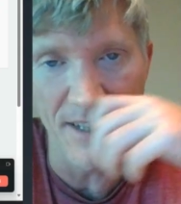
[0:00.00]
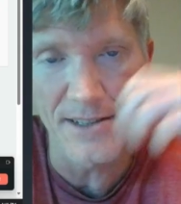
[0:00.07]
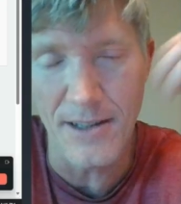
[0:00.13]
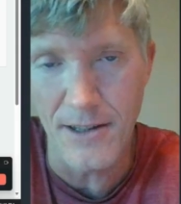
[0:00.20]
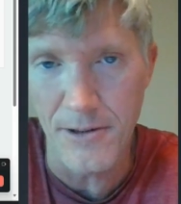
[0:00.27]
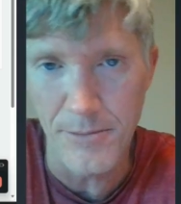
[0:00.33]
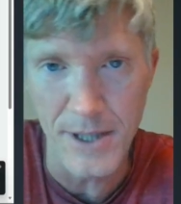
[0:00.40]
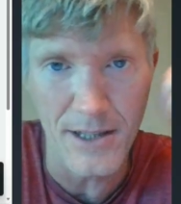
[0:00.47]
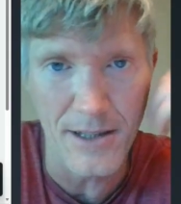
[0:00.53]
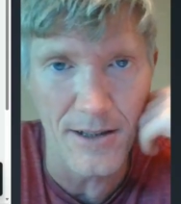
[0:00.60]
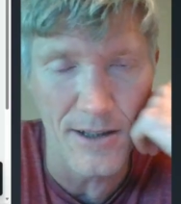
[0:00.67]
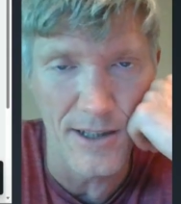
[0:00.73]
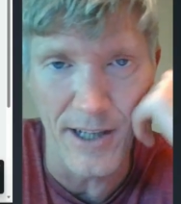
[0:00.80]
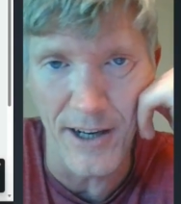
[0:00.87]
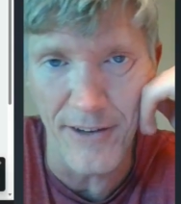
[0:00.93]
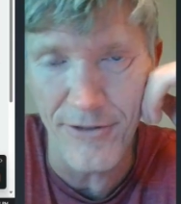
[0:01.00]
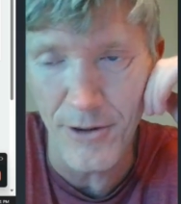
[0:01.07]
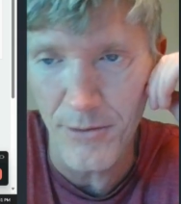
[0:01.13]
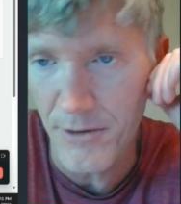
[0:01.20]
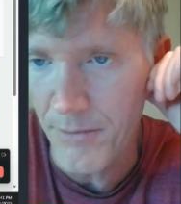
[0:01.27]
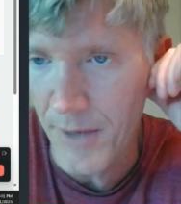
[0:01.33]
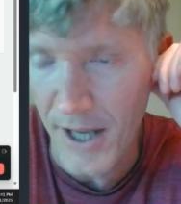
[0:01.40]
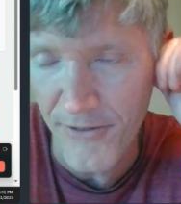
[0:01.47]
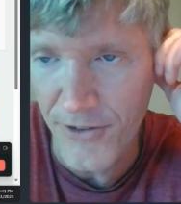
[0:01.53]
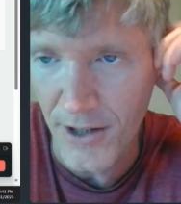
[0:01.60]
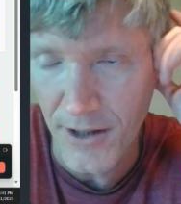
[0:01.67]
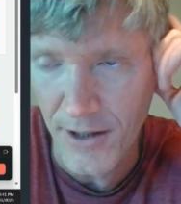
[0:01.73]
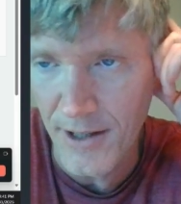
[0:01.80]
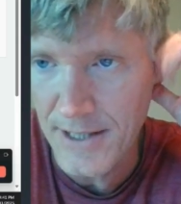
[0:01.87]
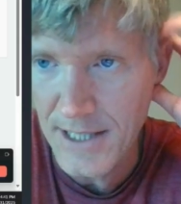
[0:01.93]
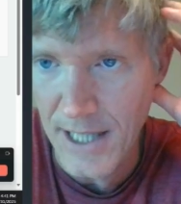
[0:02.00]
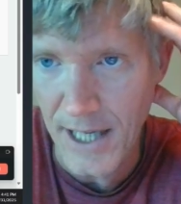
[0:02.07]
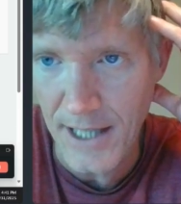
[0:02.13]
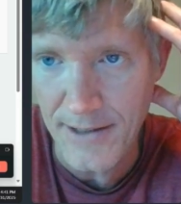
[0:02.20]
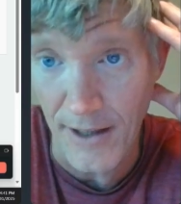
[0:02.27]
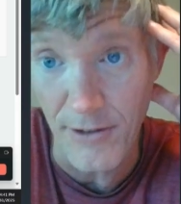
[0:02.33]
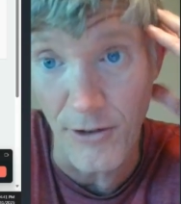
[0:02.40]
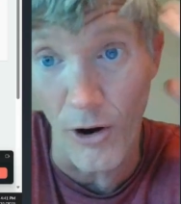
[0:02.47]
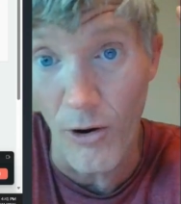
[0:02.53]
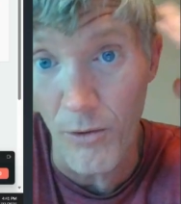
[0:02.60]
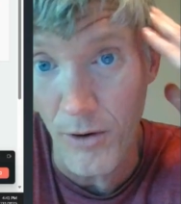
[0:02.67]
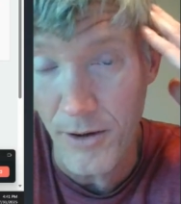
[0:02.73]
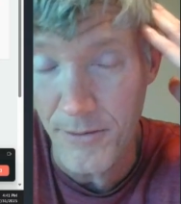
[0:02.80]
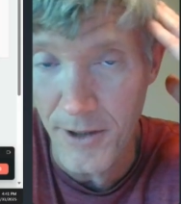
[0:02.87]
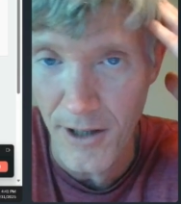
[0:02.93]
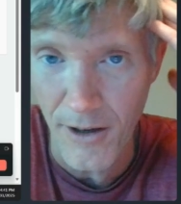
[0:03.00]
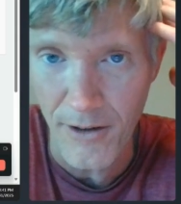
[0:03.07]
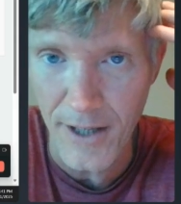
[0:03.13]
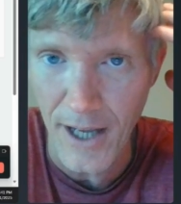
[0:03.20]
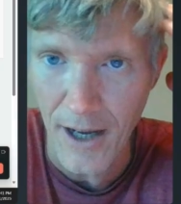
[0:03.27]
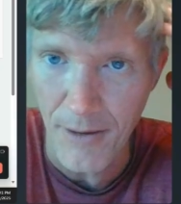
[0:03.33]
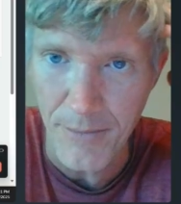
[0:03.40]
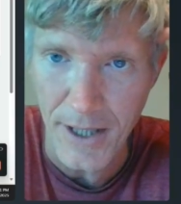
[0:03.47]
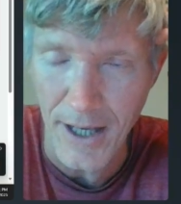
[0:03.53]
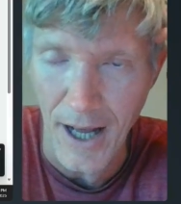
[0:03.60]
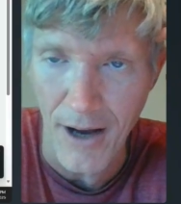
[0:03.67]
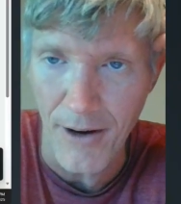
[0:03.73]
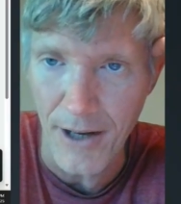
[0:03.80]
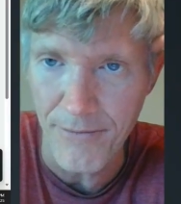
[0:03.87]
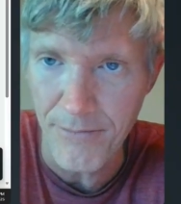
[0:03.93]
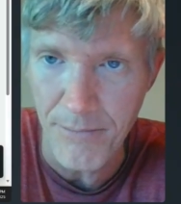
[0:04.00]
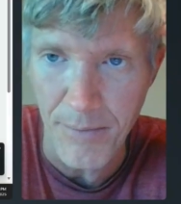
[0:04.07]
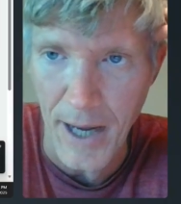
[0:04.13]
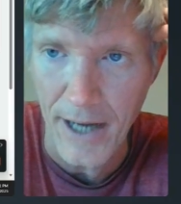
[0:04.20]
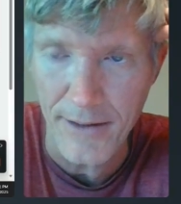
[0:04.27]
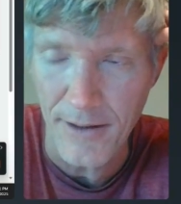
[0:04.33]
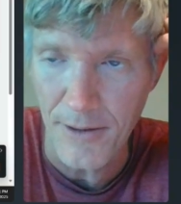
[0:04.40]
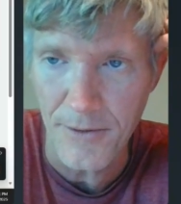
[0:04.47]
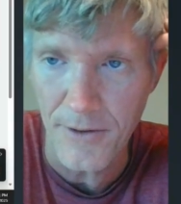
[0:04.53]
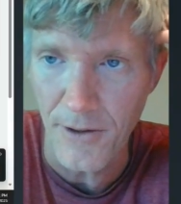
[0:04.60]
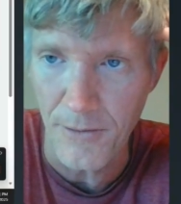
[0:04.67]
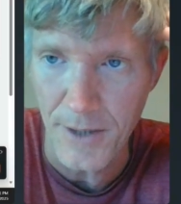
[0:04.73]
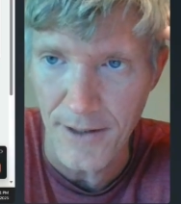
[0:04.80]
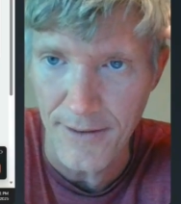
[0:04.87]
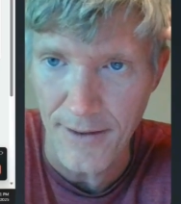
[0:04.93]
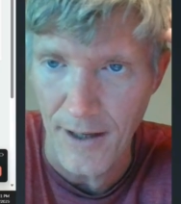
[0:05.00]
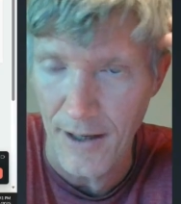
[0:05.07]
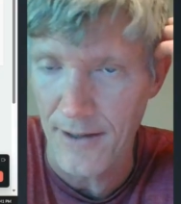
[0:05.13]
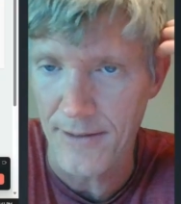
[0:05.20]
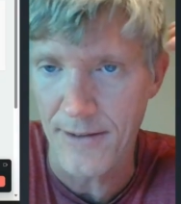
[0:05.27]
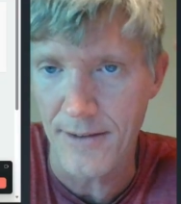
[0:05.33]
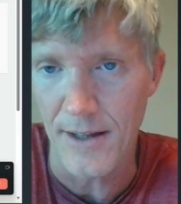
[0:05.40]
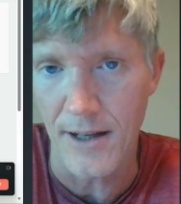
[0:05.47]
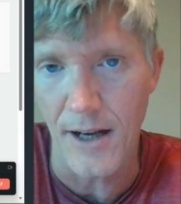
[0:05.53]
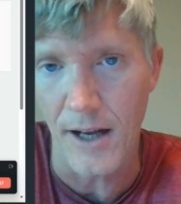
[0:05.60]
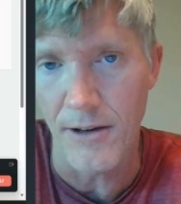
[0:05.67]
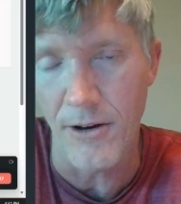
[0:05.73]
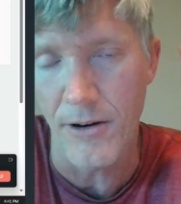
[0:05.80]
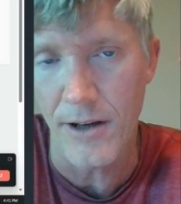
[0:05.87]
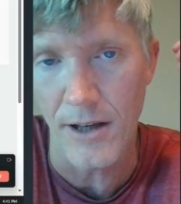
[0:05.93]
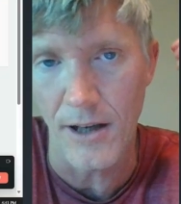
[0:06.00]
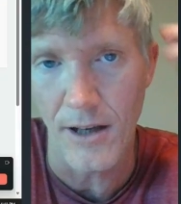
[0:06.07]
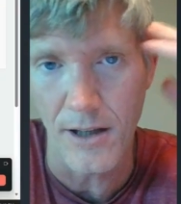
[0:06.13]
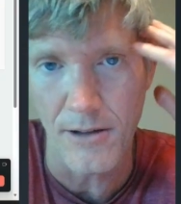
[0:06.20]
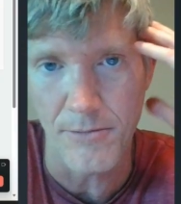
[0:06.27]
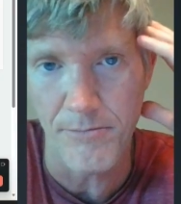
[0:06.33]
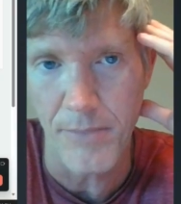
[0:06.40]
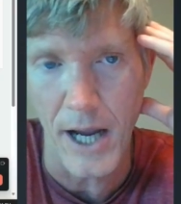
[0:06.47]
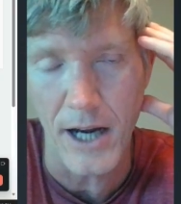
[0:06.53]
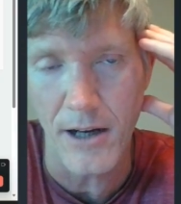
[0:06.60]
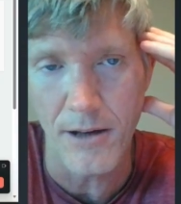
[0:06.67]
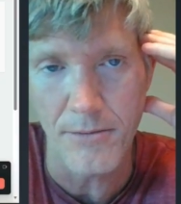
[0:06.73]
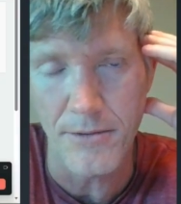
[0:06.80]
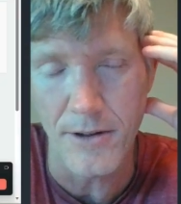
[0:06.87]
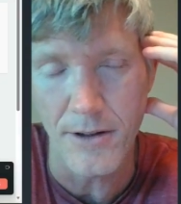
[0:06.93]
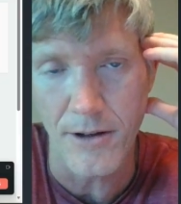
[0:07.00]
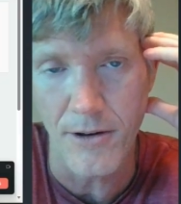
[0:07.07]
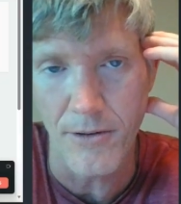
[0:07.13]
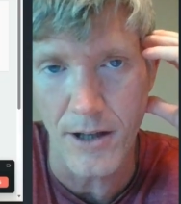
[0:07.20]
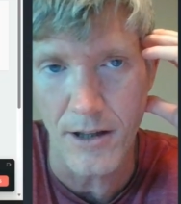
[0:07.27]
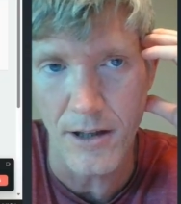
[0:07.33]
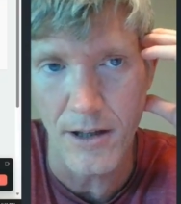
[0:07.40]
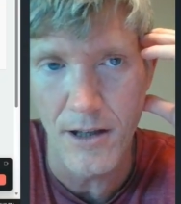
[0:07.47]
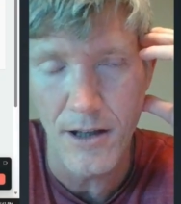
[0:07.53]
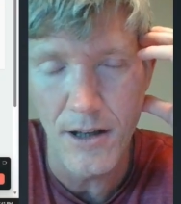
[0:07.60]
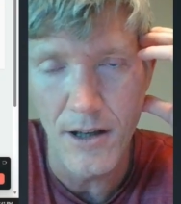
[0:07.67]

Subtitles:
It's a little bit different with my affiliate sites. I don't want them to go down, but now I've backed up so many sites that I know I can get them back up really quickly.